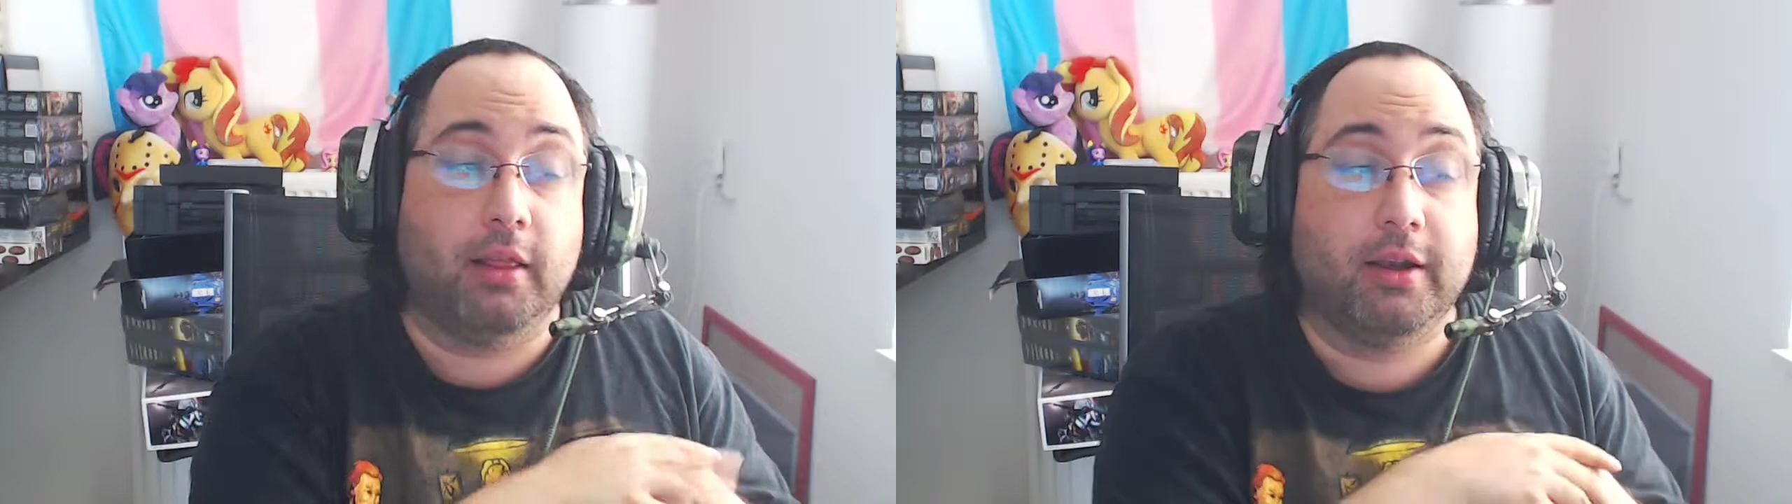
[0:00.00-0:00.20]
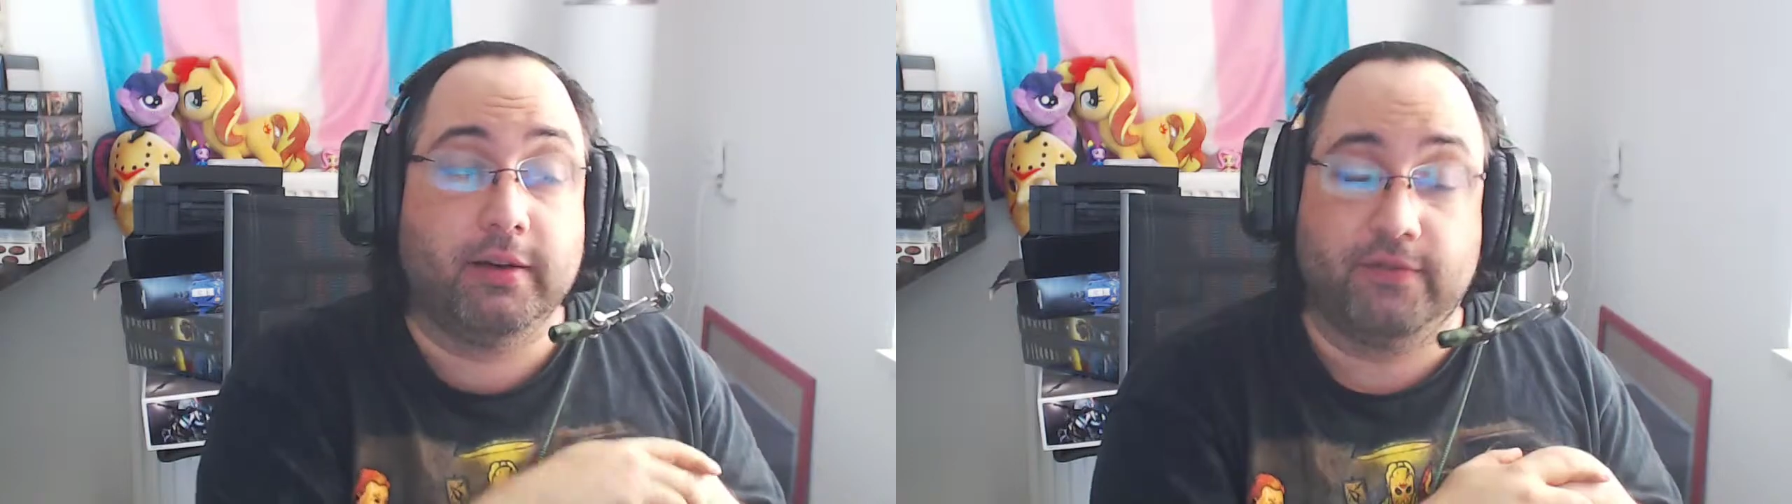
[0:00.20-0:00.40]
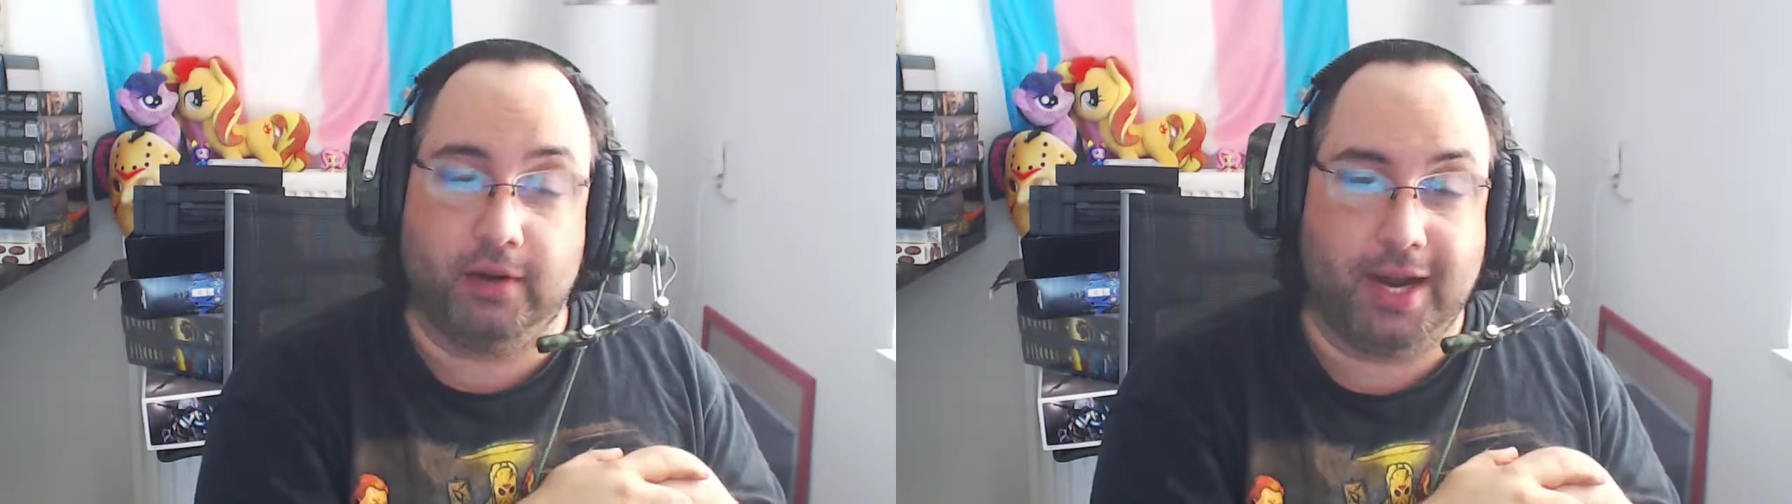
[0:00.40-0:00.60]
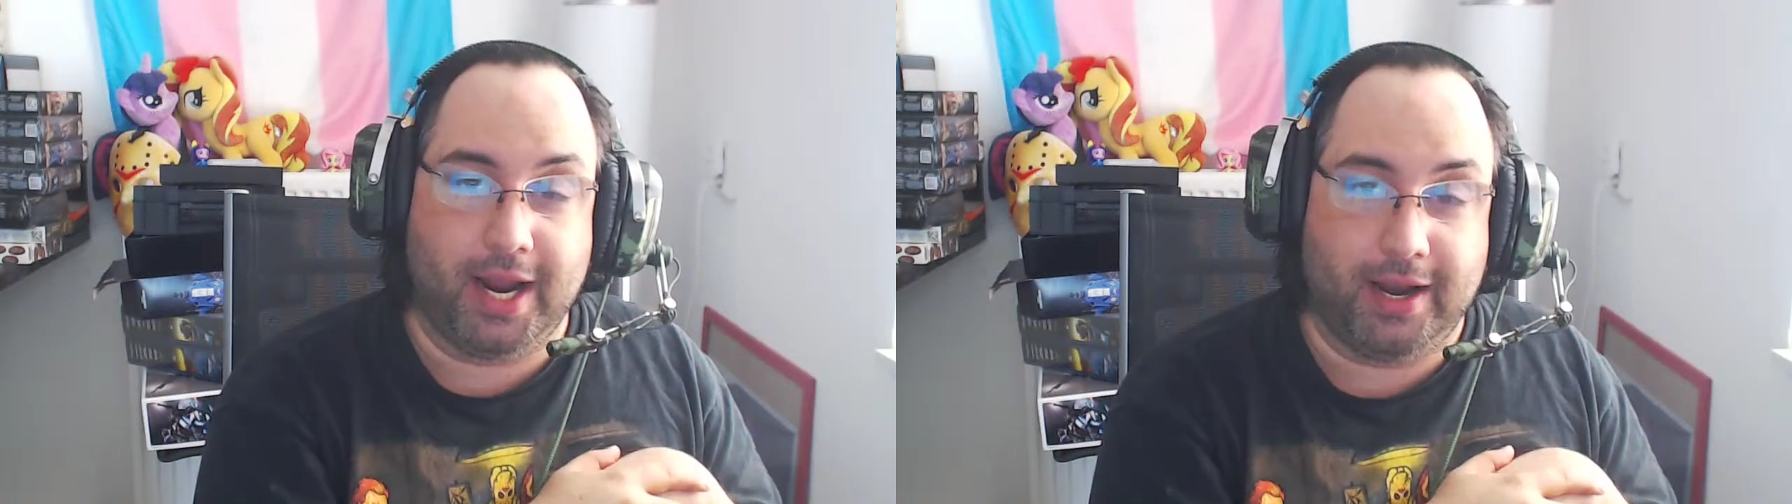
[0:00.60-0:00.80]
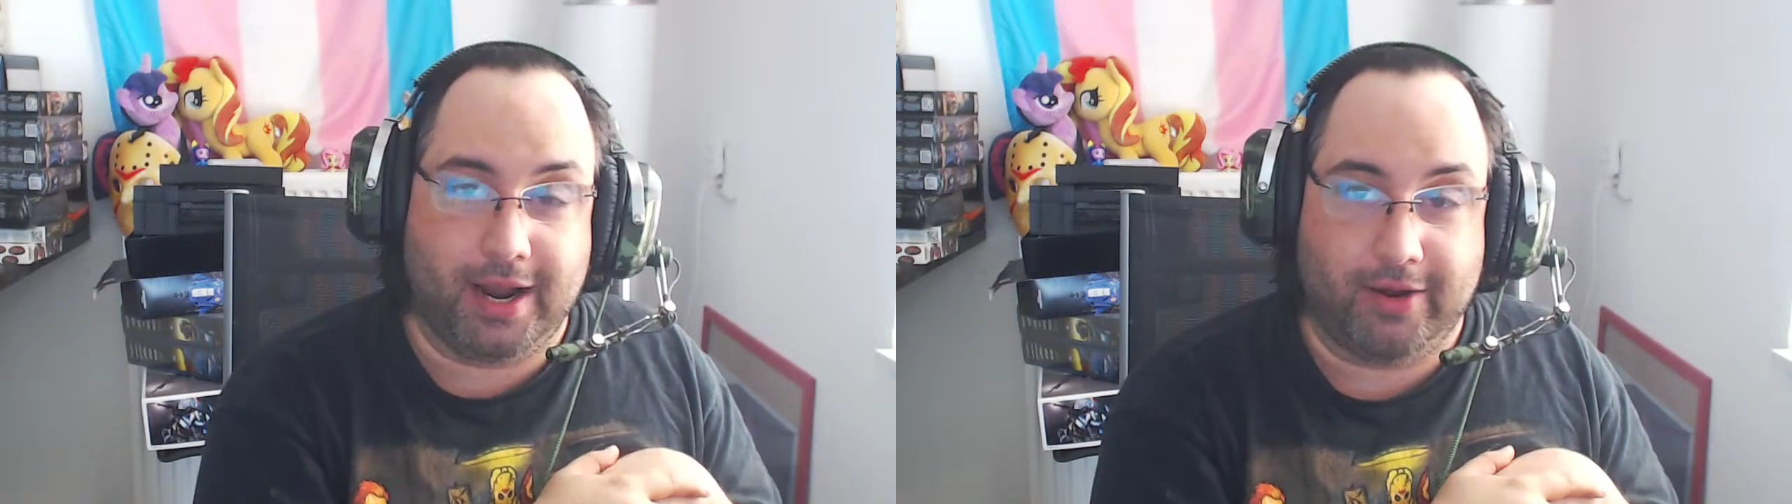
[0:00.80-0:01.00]
looking for a
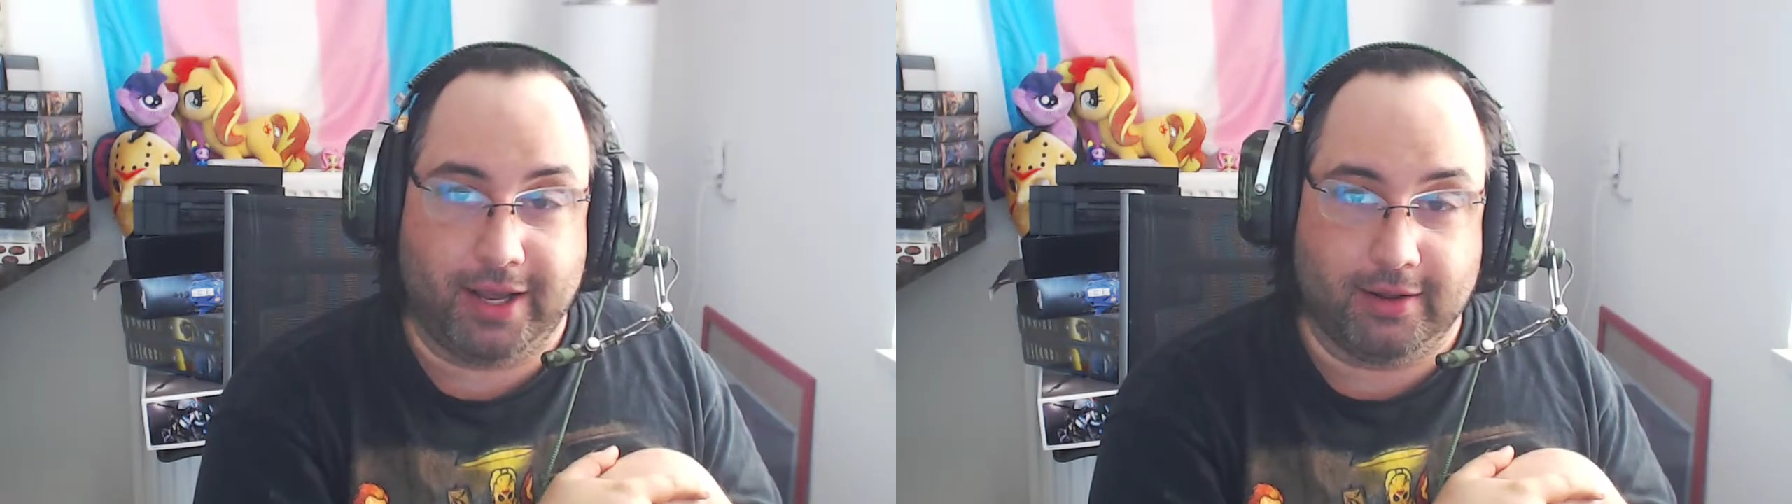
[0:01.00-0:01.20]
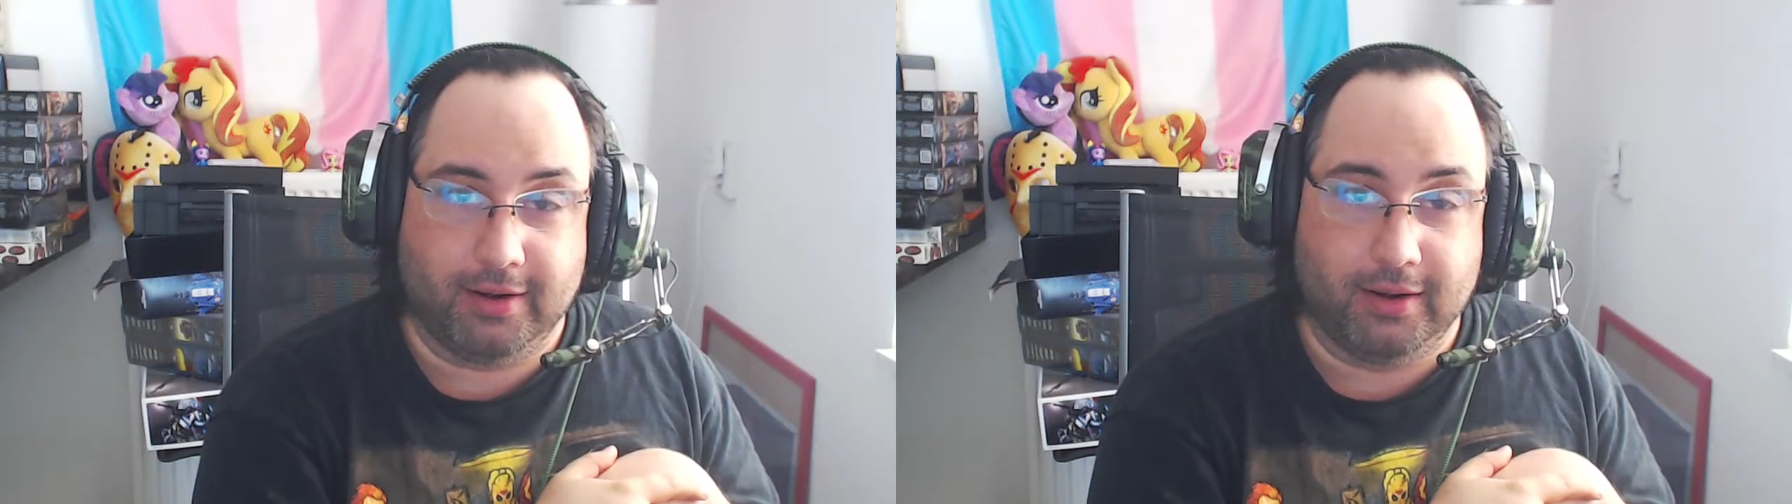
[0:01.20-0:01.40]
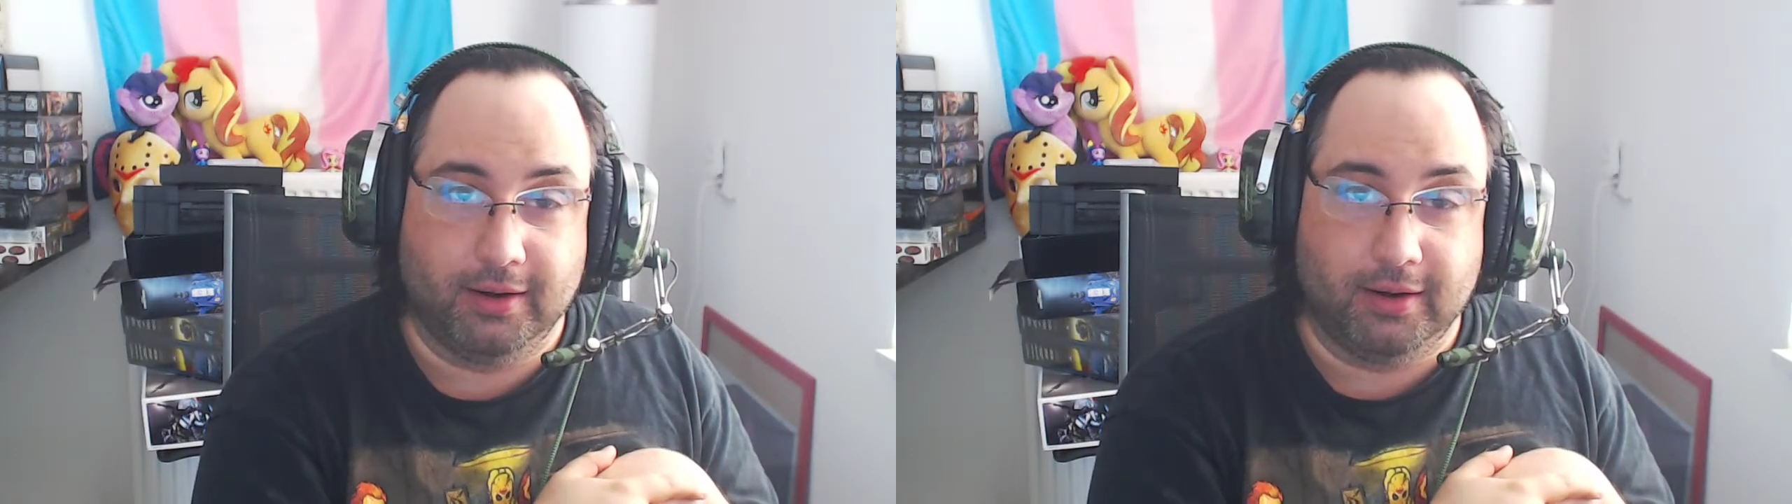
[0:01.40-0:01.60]
handout either.